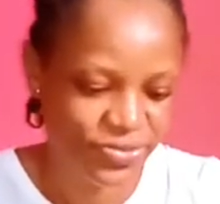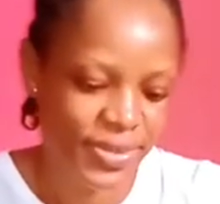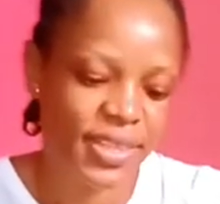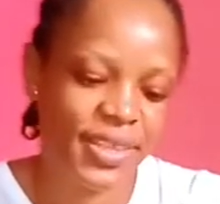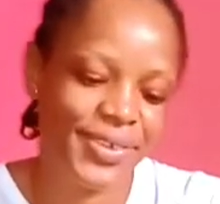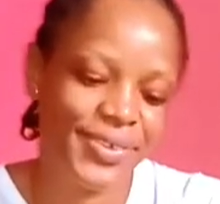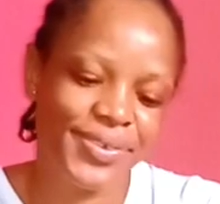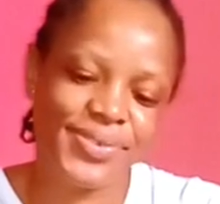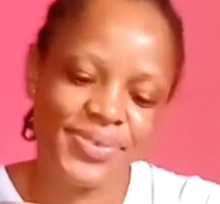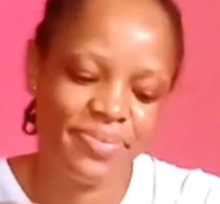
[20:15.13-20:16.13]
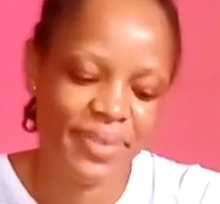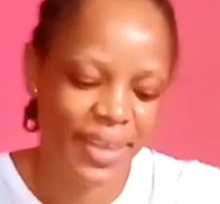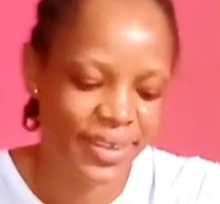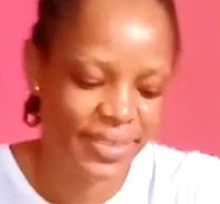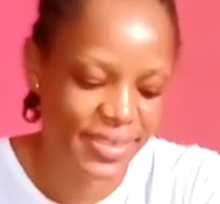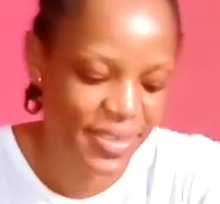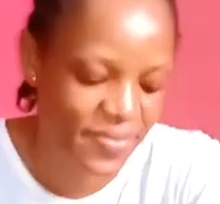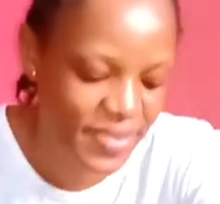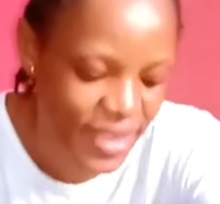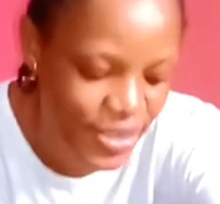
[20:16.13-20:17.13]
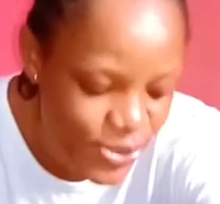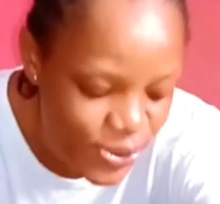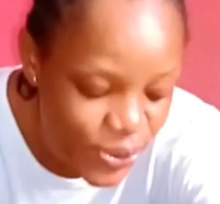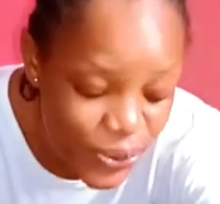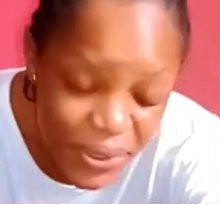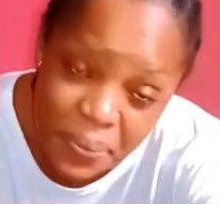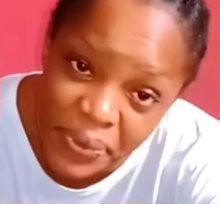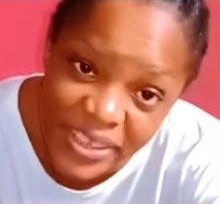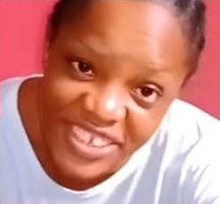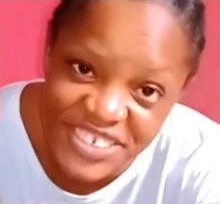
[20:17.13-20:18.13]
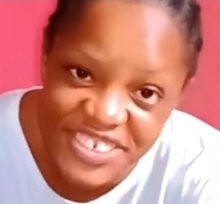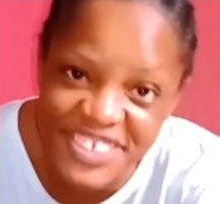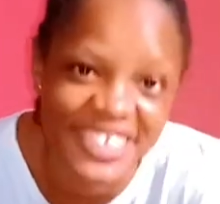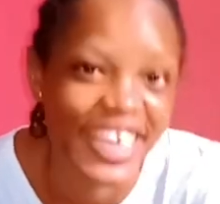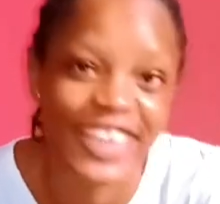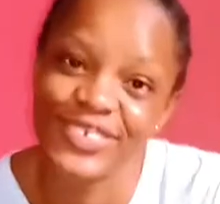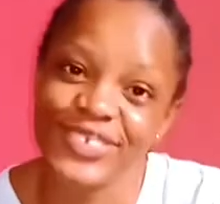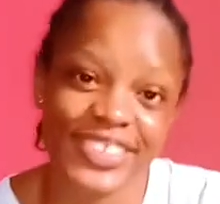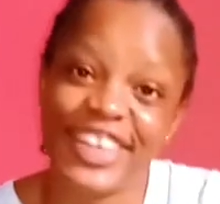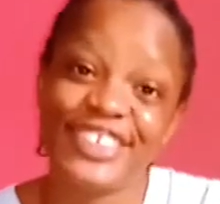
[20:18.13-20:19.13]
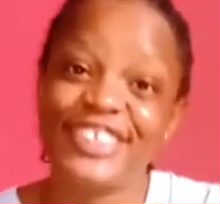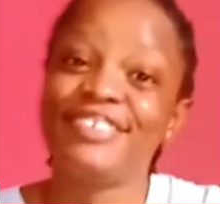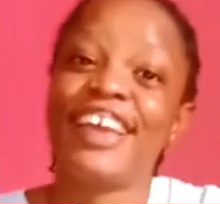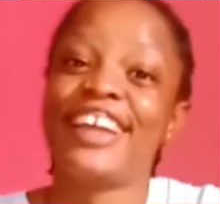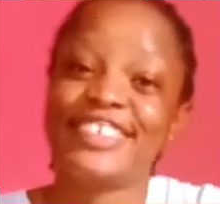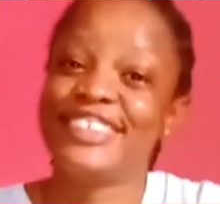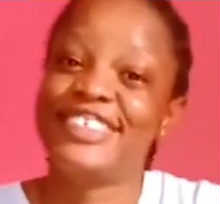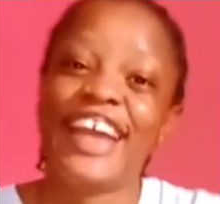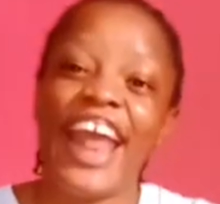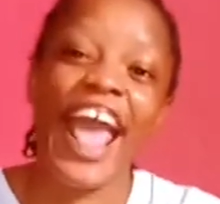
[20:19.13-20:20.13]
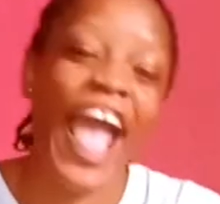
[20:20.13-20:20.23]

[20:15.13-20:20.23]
Thank you, YouTube Live. This gift are so Oyibo-ish. They are so not Nigeria-ish.